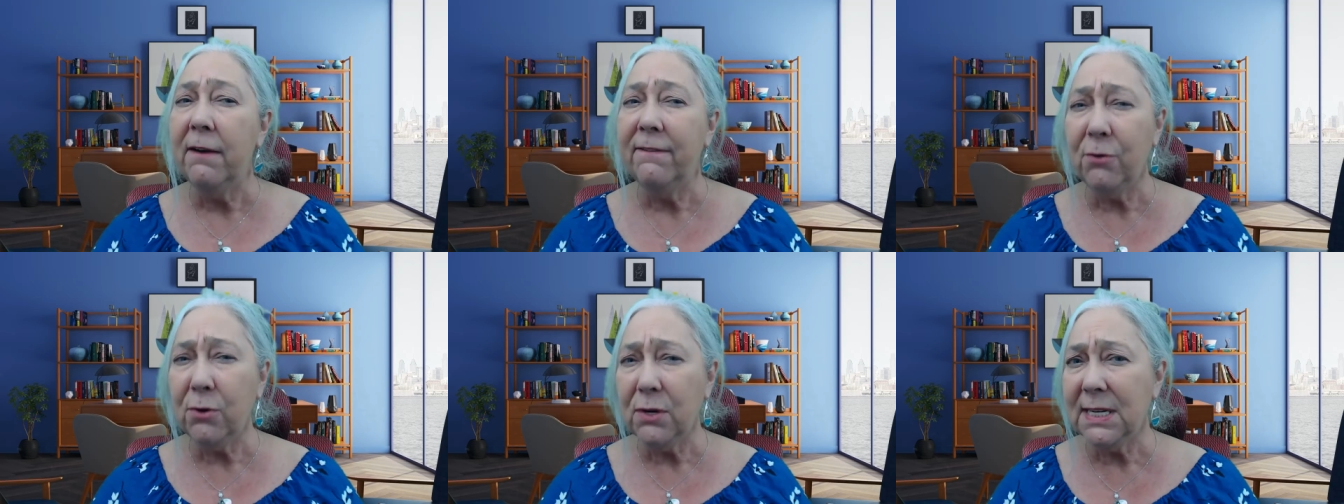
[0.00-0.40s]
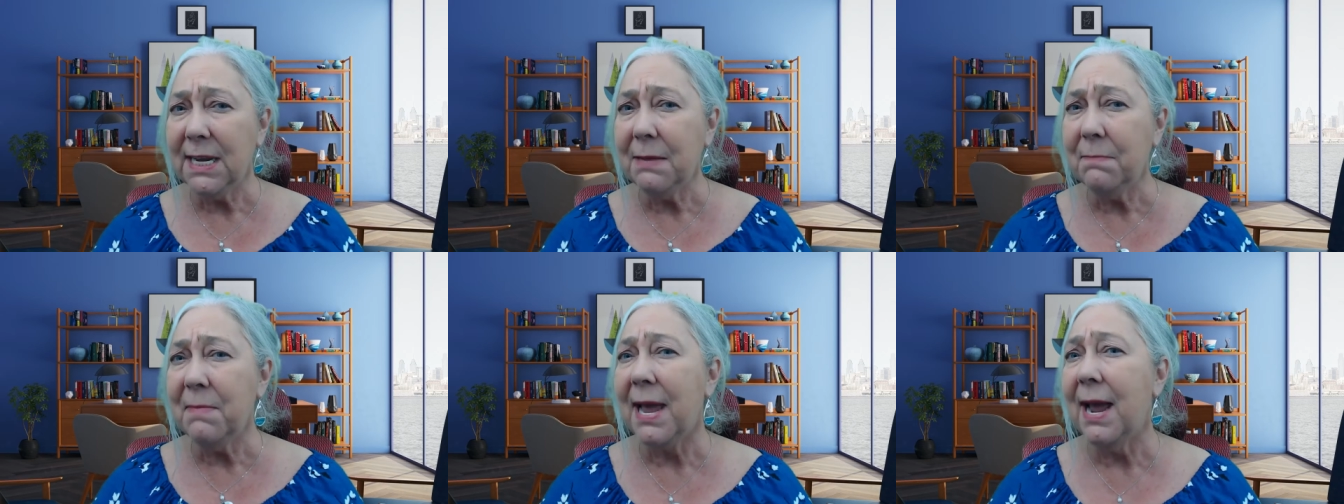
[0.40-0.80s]

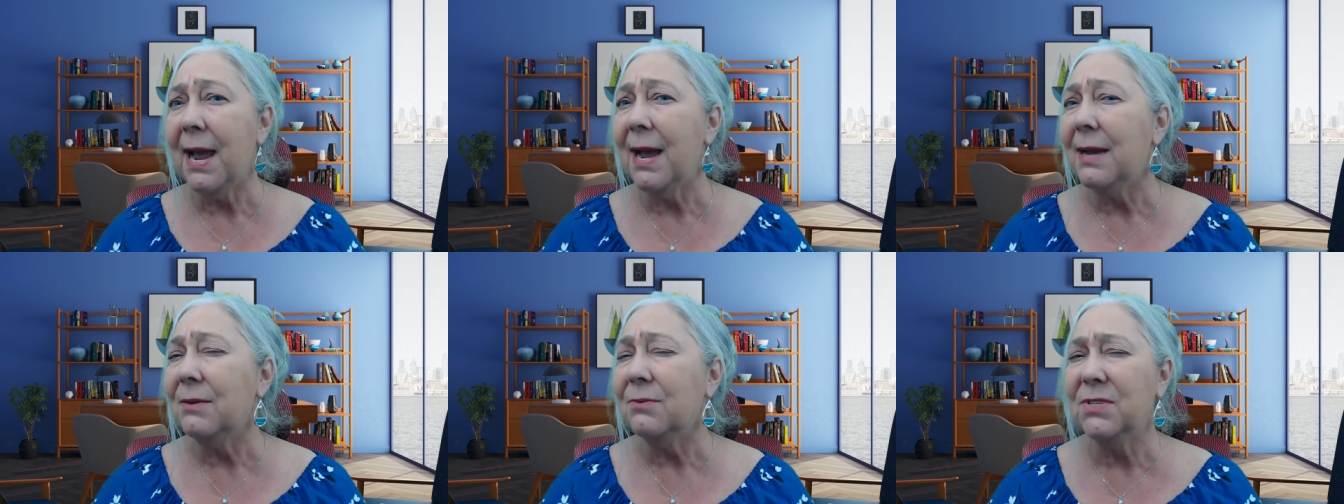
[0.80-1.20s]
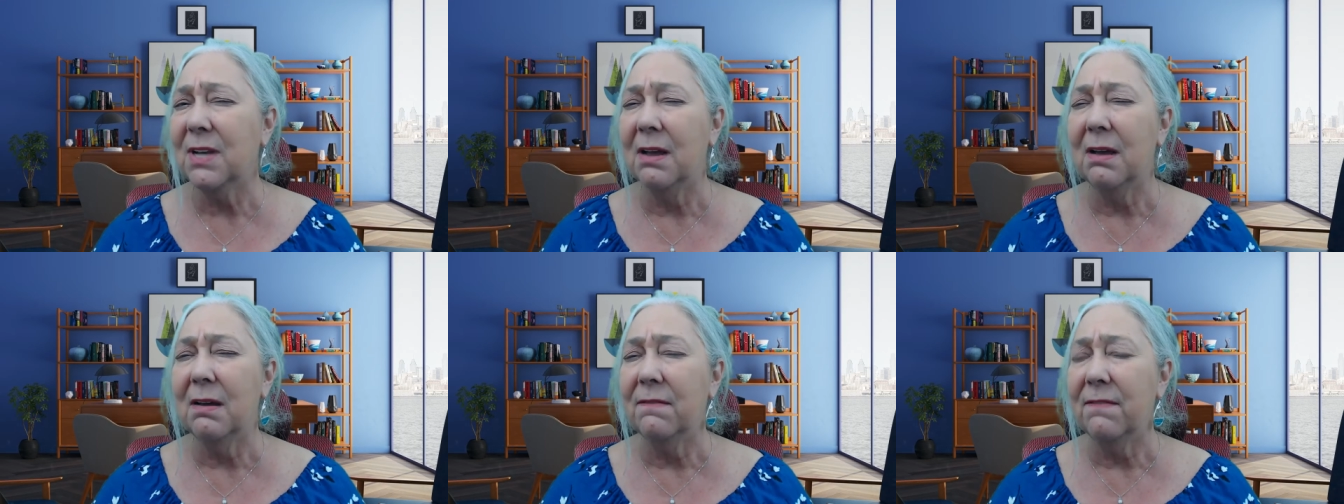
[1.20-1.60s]
14 miles
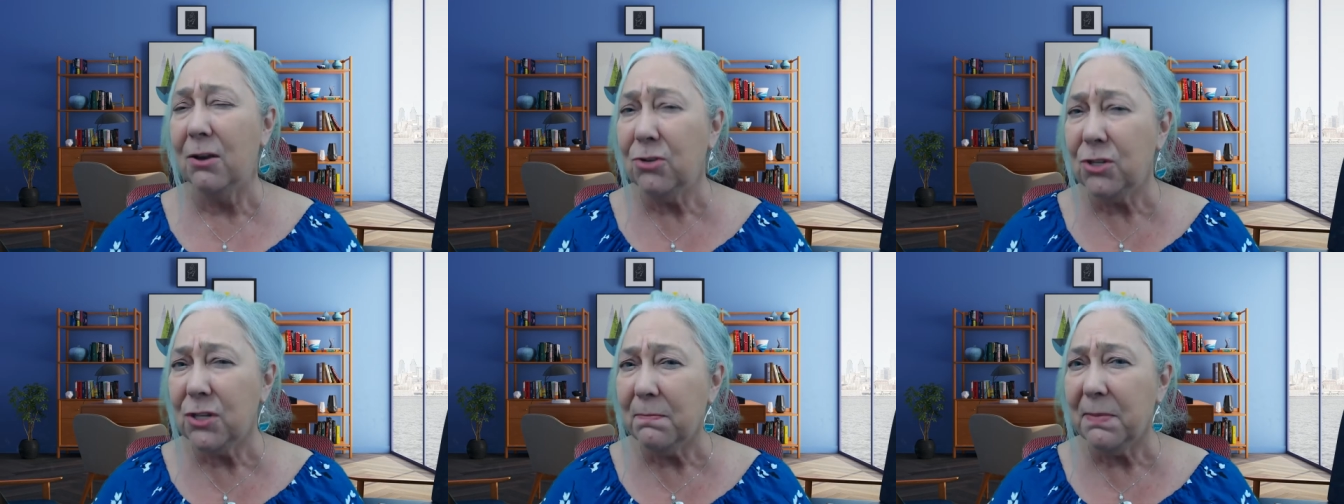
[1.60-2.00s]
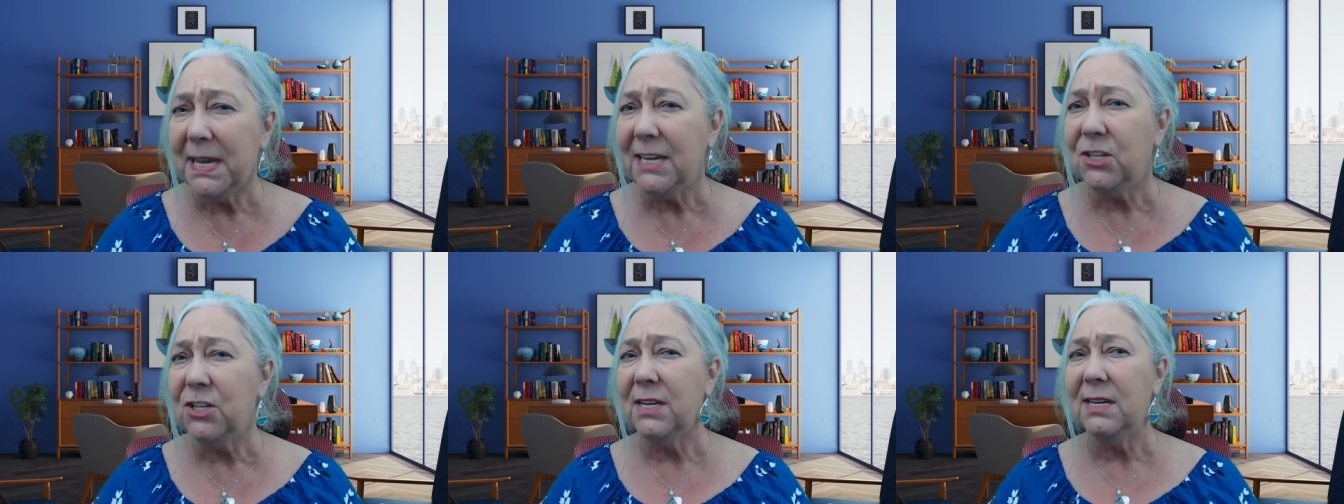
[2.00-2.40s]
of ocean
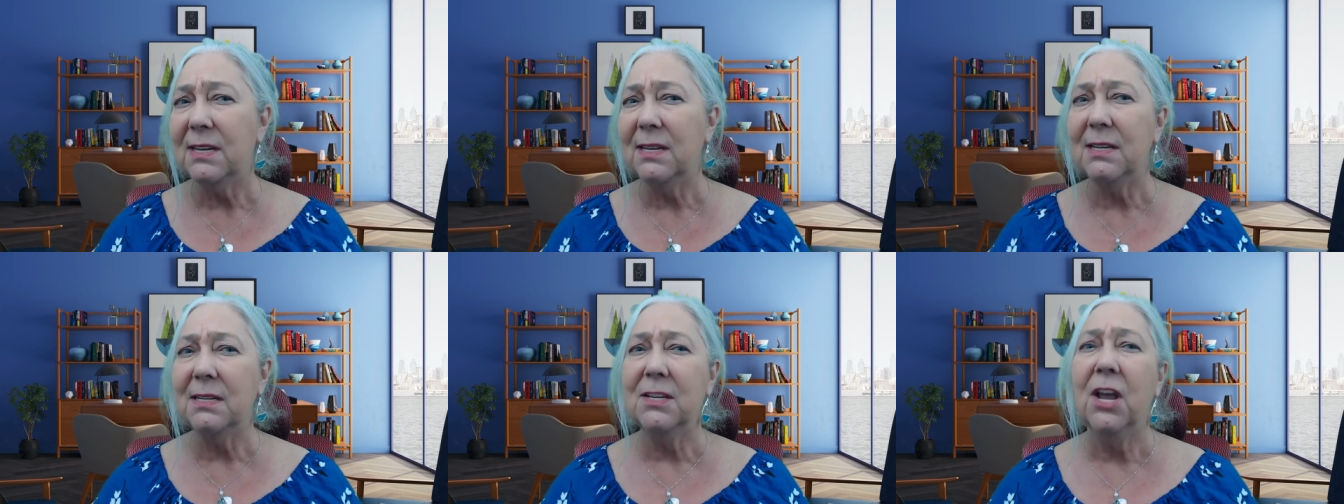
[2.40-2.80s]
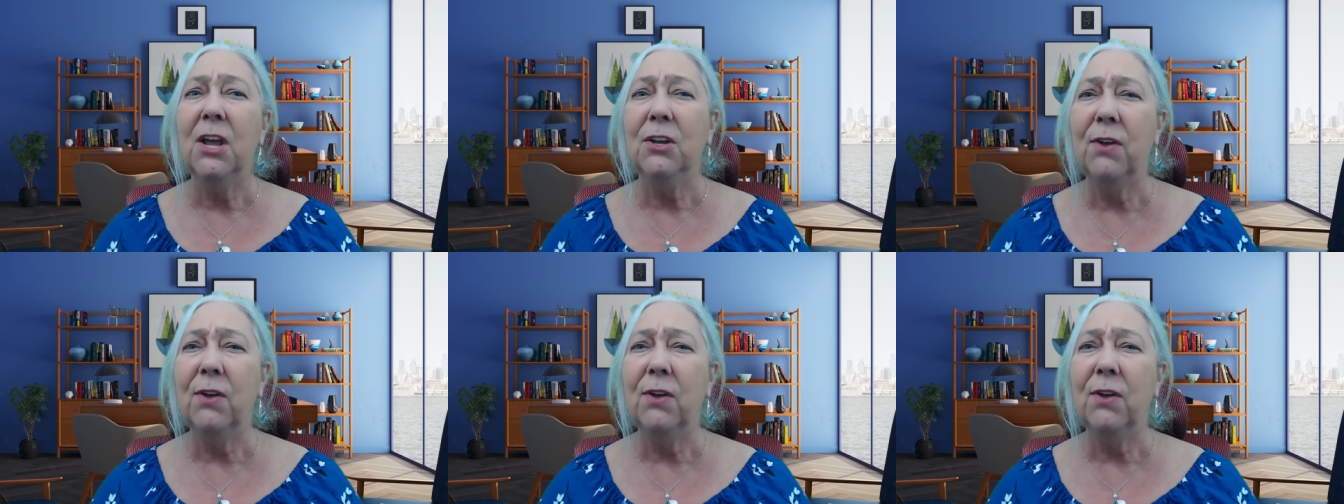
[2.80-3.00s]
beaches.